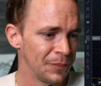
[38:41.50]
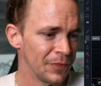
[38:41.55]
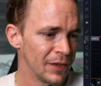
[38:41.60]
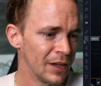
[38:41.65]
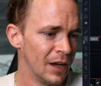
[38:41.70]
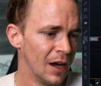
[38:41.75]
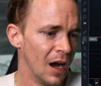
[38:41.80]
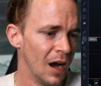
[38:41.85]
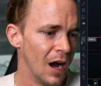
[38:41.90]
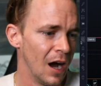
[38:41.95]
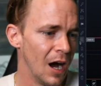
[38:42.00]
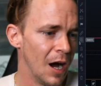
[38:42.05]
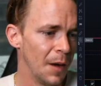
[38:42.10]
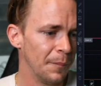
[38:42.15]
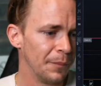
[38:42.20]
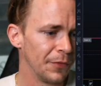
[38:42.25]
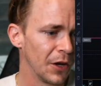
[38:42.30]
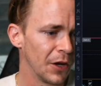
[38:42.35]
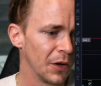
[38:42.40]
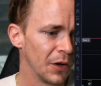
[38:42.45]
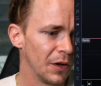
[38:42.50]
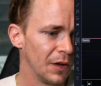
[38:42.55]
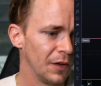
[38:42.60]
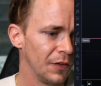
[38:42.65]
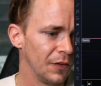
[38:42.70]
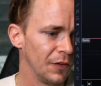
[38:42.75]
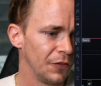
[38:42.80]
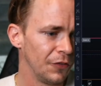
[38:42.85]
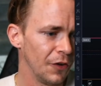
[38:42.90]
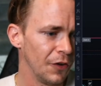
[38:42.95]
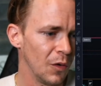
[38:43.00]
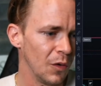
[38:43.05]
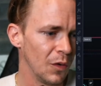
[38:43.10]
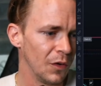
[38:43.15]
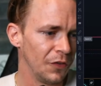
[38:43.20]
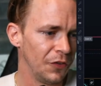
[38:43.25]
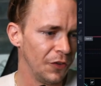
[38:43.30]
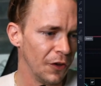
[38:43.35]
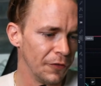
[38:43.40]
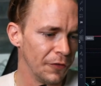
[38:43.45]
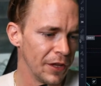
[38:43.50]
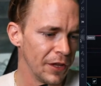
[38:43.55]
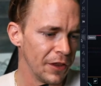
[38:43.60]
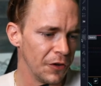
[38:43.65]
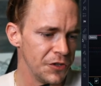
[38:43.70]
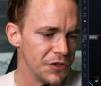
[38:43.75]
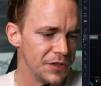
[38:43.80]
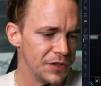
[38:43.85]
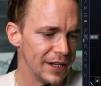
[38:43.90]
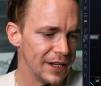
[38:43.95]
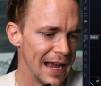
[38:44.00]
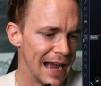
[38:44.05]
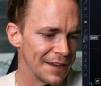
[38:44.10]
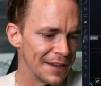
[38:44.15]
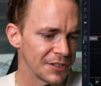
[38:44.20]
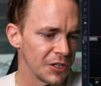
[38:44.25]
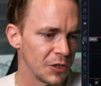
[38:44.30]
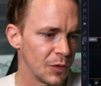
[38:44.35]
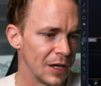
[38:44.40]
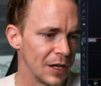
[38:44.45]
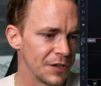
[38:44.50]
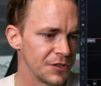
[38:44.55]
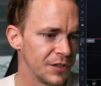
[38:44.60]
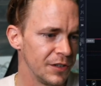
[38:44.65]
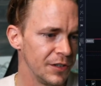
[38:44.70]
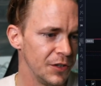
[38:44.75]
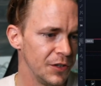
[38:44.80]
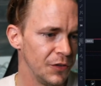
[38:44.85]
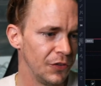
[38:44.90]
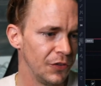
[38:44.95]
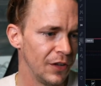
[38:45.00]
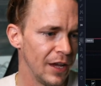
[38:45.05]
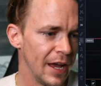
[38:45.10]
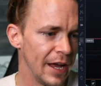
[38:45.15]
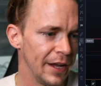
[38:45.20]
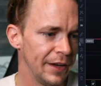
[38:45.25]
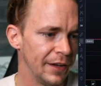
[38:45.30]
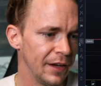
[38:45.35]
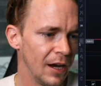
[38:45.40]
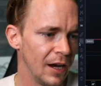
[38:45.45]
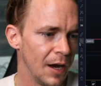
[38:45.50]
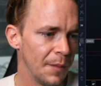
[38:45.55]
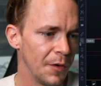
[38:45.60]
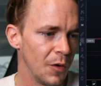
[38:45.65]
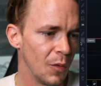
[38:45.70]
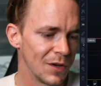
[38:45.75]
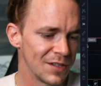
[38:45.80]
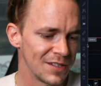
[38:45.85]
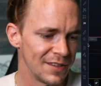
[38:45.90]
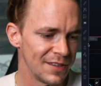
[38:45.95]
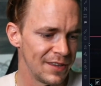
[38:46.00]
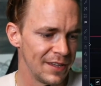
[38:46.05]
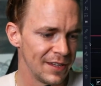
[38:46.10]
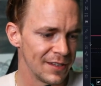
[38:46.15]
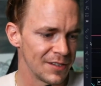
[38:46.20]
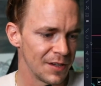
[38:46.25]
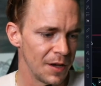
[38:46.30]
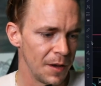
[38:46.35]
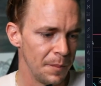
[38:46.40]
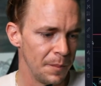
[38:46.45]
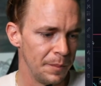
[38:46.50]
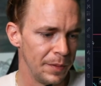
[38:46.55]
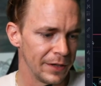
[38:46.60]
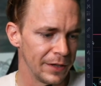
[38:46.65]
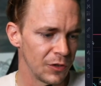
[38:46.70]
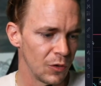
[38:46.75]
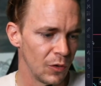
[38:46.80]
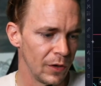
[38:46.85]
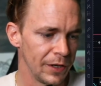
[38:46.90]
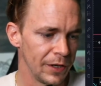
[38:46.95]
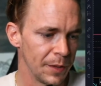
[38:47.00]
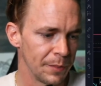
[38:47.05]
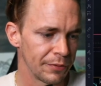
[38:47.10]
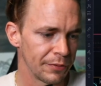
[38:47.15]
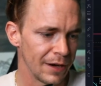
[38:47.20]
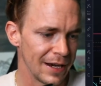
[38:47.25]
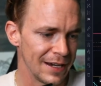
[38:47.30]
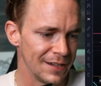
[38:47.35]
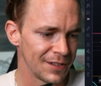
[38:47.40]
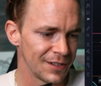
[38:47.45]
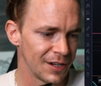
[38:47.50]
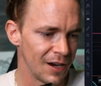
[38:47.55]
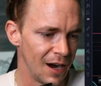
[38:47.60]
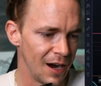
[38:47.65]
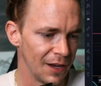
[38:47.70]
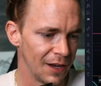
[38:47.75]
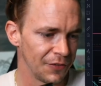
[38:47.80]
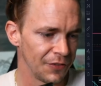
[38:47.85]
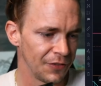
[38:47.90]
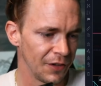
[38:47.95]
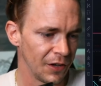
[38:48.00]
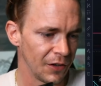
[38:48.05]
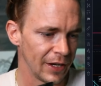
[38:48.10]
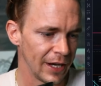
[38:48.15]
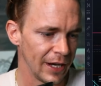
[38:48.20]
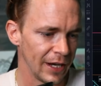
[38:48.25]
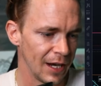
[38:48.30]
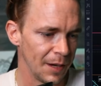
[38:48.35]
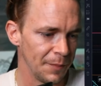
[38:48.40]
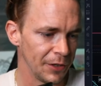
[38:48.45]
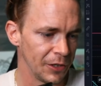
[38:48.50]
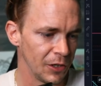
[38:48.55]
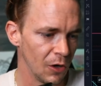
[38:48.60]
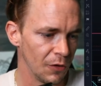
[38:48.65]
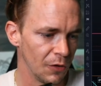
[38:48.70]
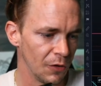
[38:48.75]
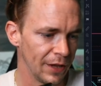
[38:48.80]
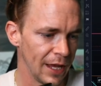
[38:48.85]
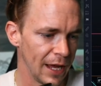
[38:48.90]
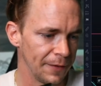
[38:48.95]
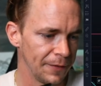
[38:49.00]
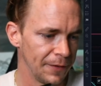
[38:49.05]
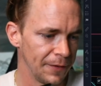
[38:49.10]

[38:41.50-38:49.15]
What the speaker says: So Sylvia, though, you did ask a question. You said, what's this Bitcoin price cost? Okay, I'm going to go over that.